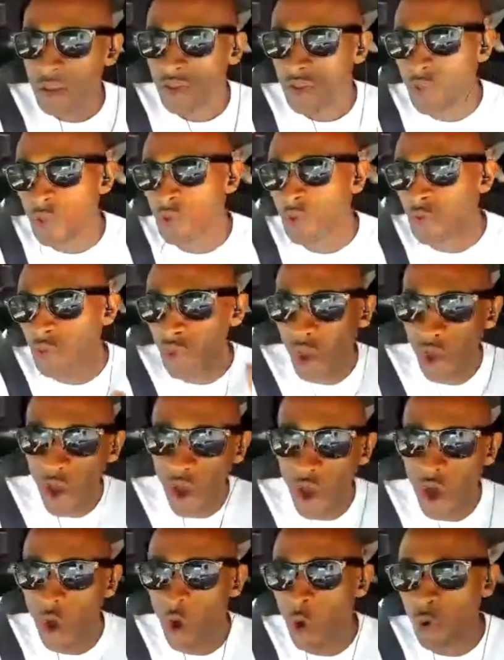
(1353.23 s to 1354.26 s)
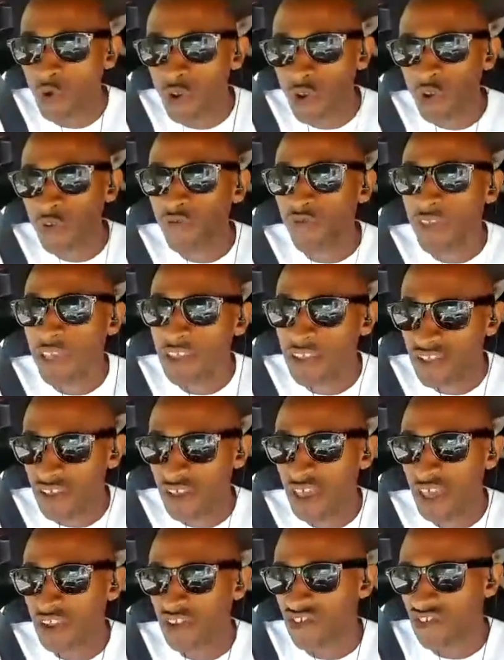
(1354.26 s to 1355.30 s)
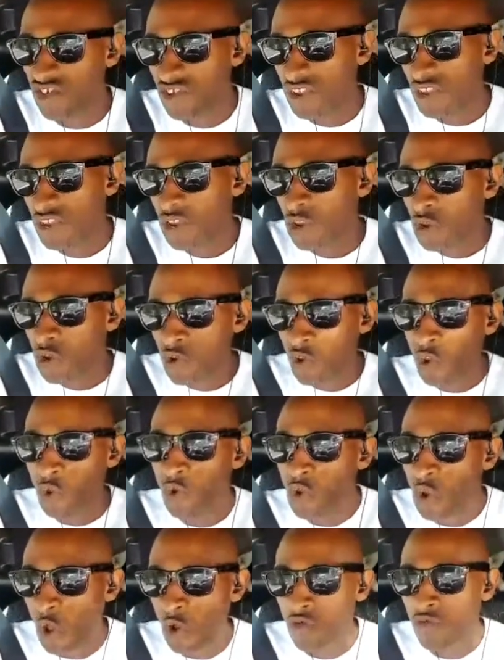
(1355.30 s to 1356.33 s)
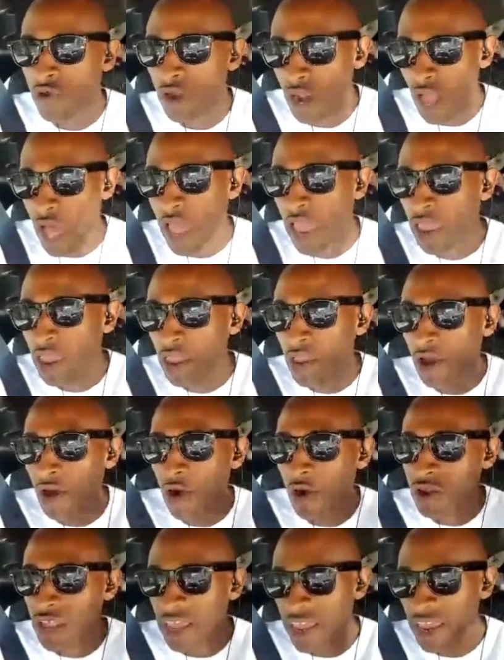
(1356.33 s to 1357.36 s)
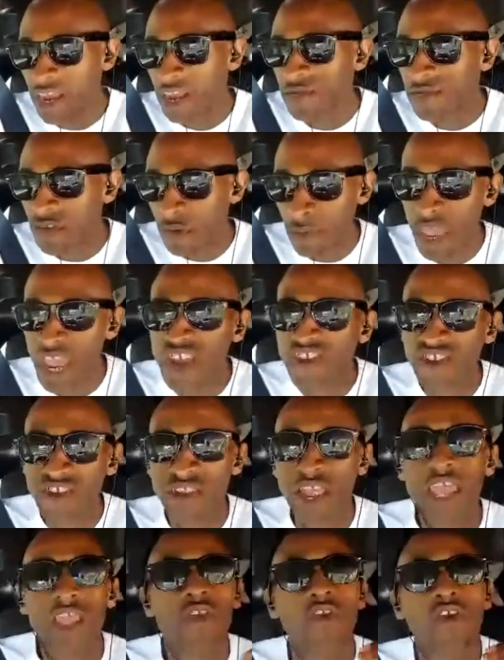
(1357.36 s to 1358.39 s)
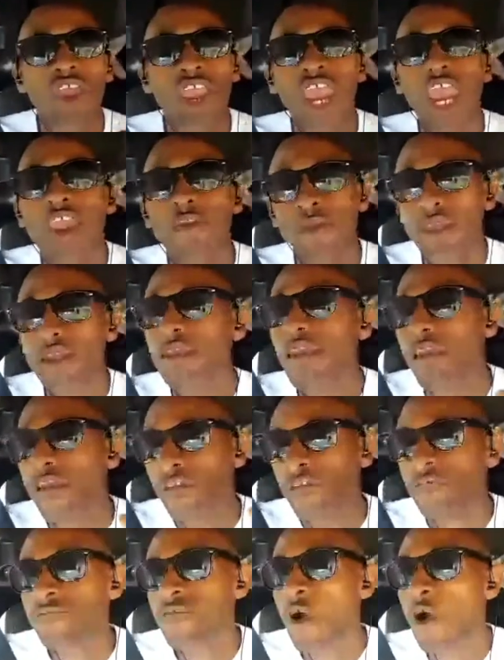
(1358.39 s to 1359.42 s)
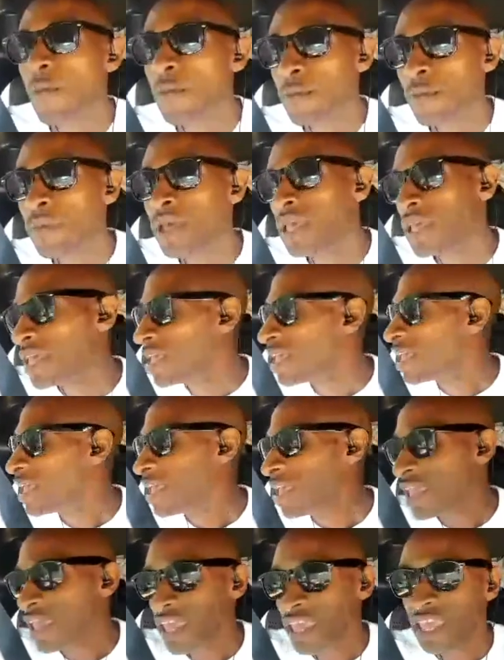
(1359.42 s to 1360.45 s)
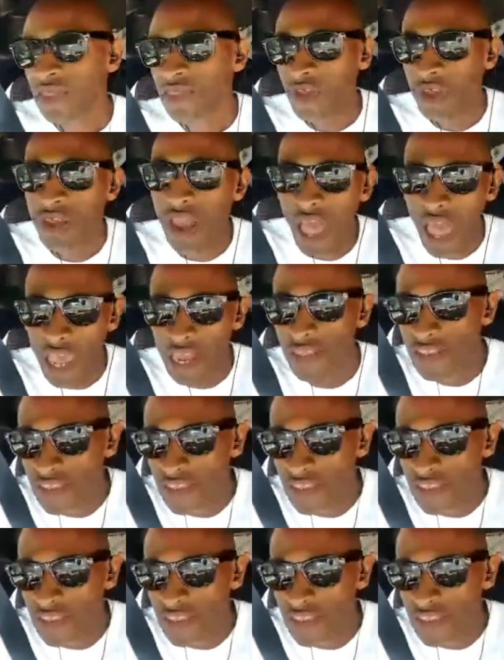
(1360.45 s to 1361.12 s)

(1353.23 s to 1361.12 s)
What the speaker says: do your own research. Do not rely on the information that you're hearing from Ether9